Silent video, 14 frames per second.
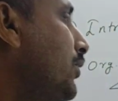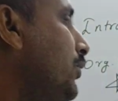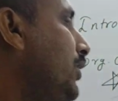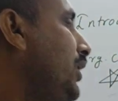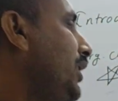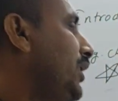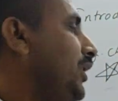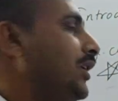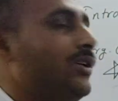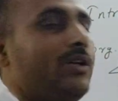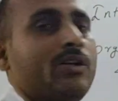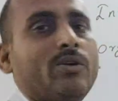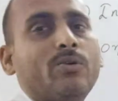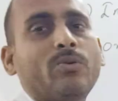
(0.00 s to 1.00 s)

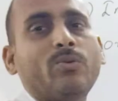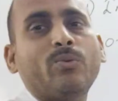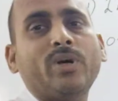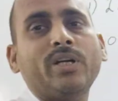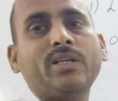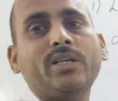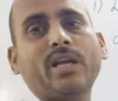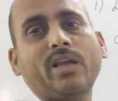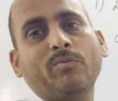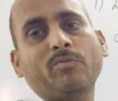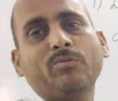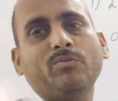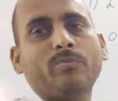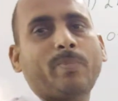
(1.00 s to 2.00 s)
only one
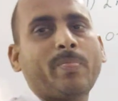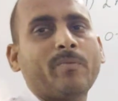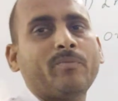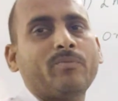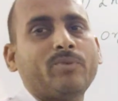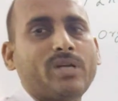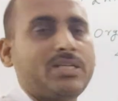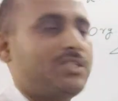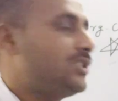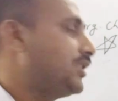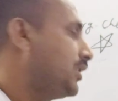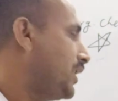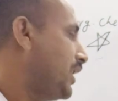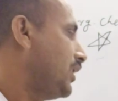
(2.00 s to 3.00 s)
time
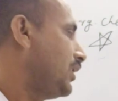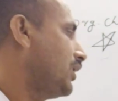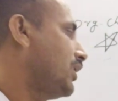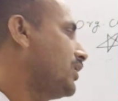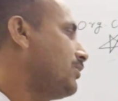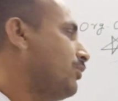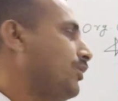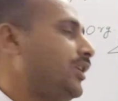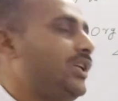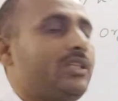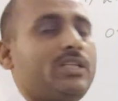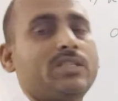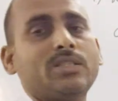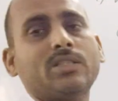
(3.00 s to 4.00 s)
faster than
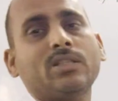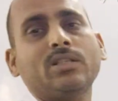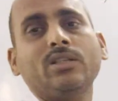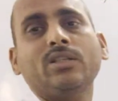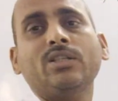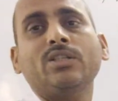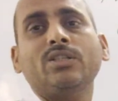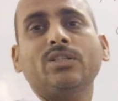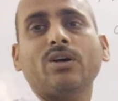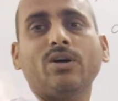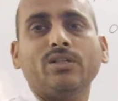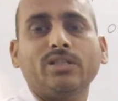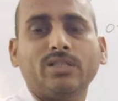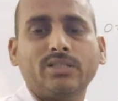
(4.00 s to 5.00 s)
corresponding these
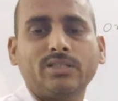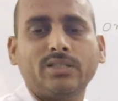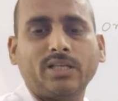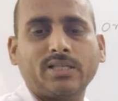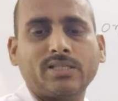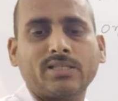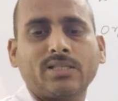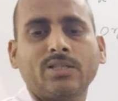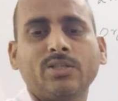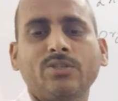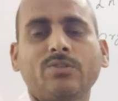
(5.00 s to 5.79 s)
other things.